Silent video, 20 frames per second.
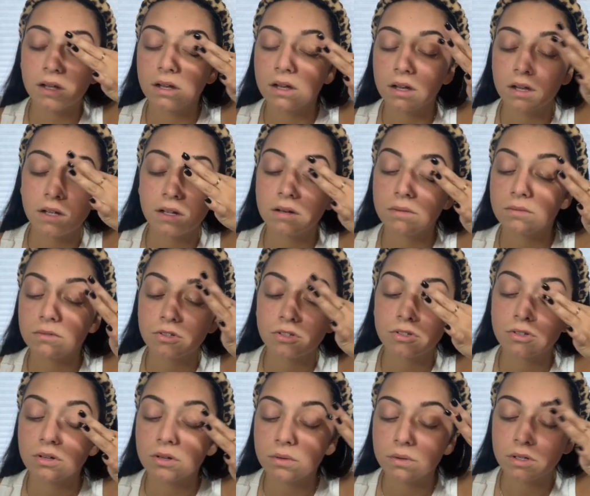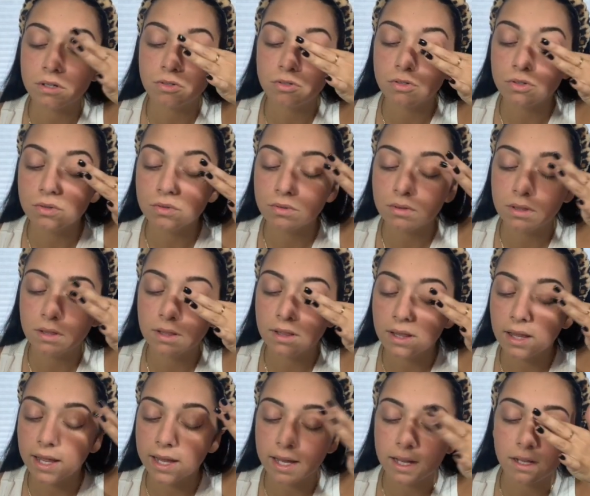And I'm just going to
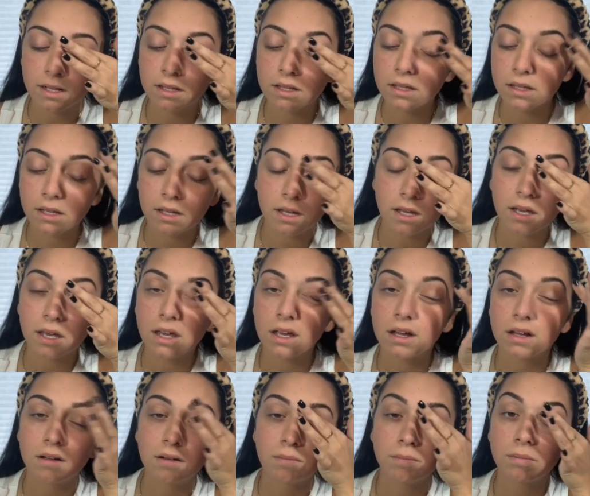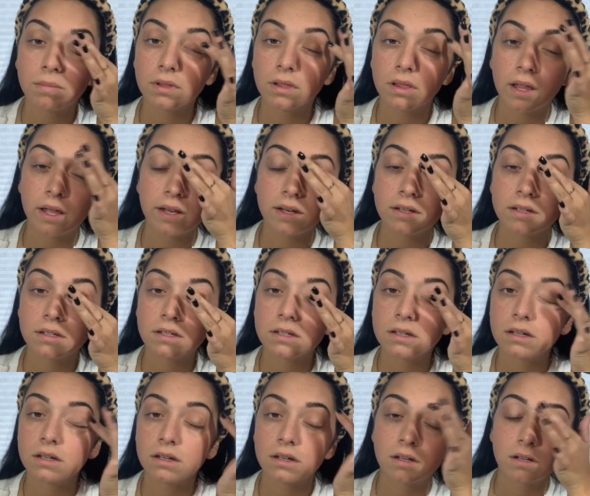lightly blend
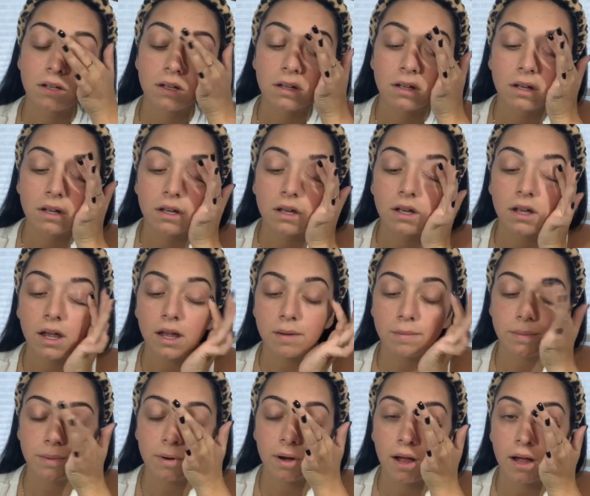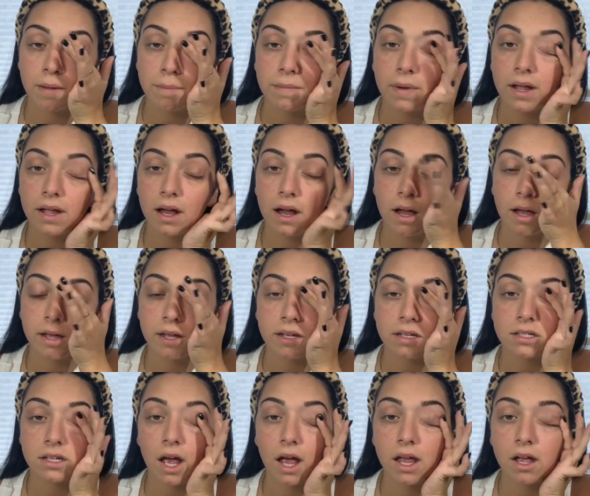and prime my
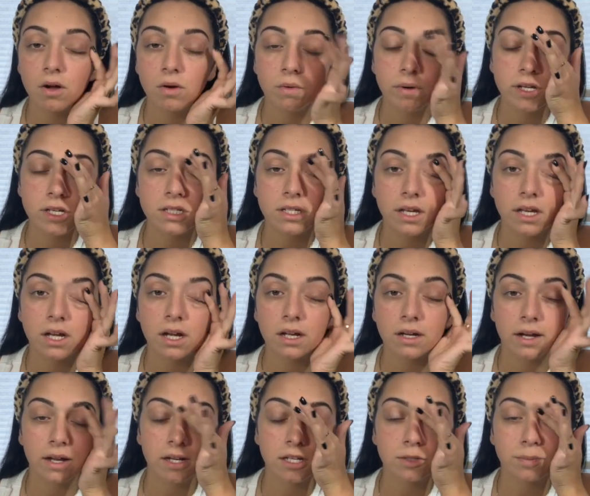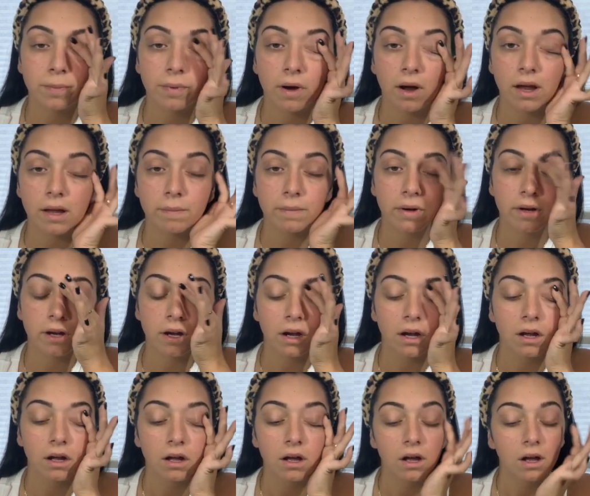eyes. I always like a nice primer,
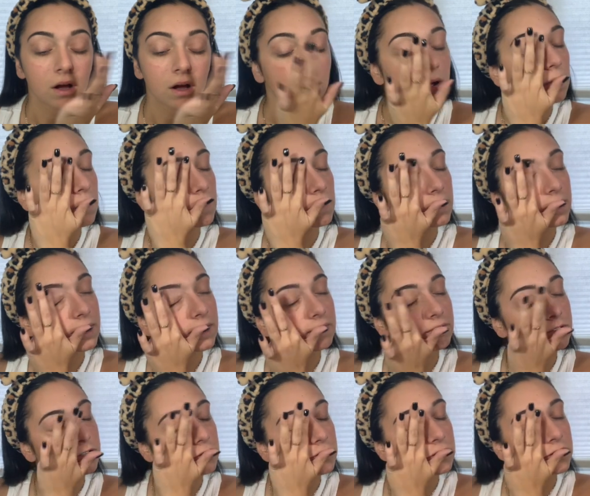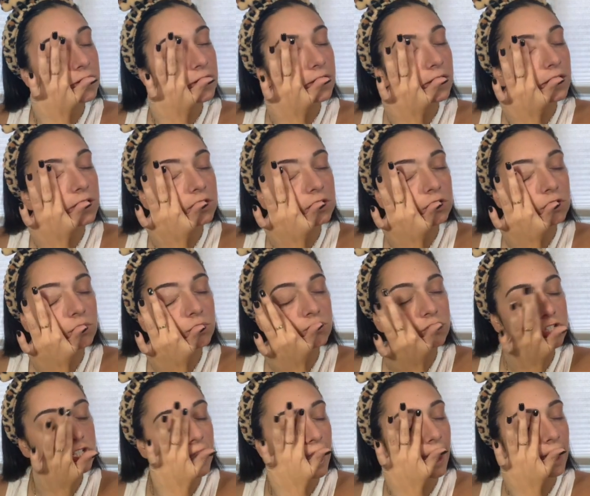or even just a nude
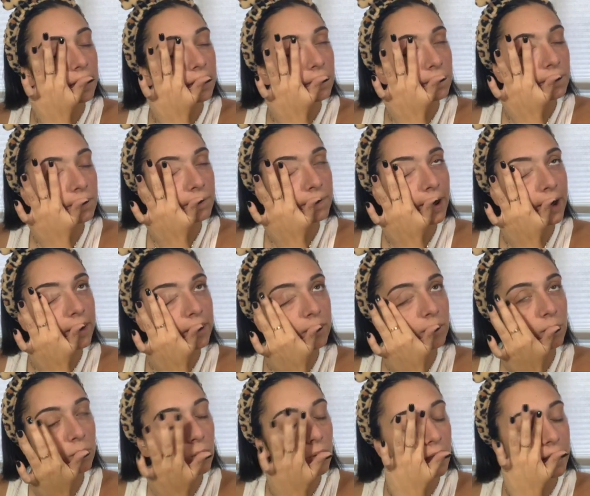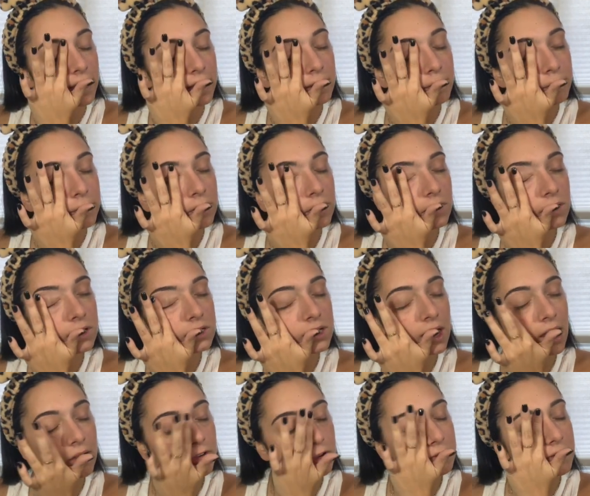shadow, no matter what, because
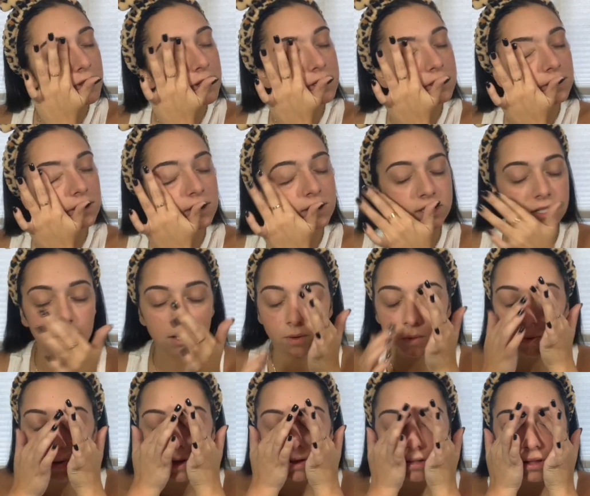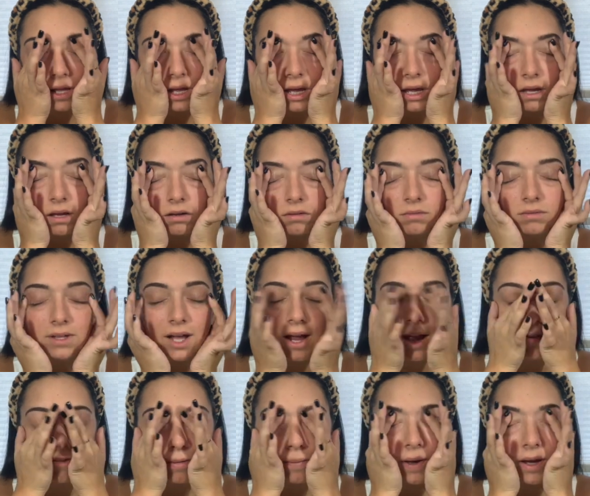everybody's lids get oily. Not
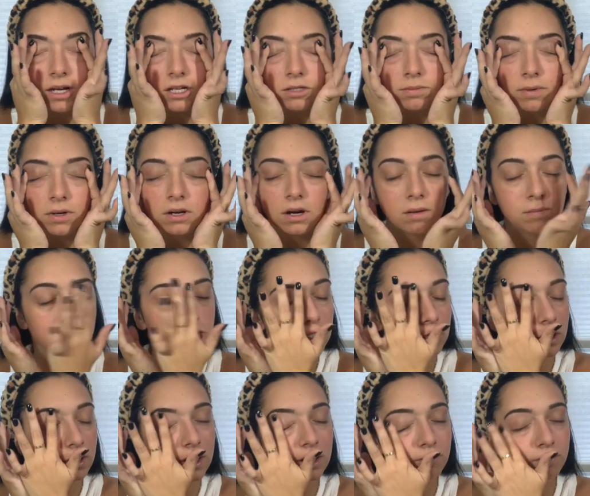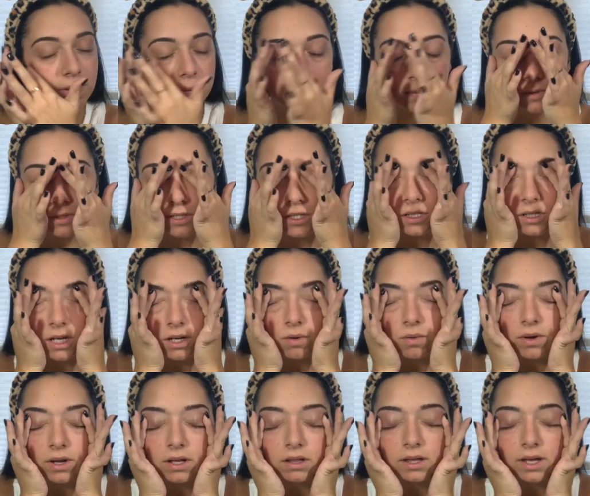everybody's, but a majority of people's lids get
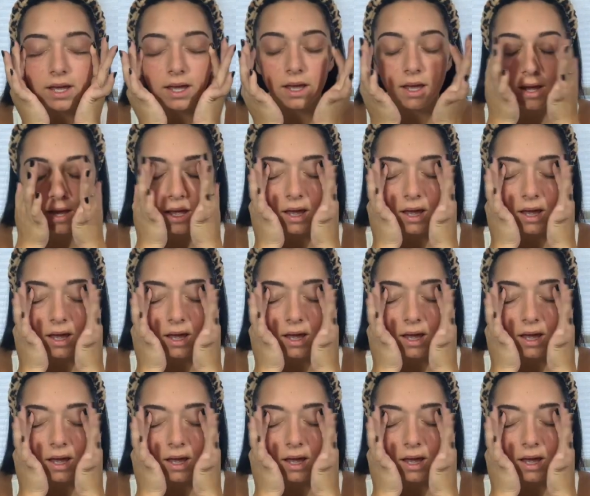oily.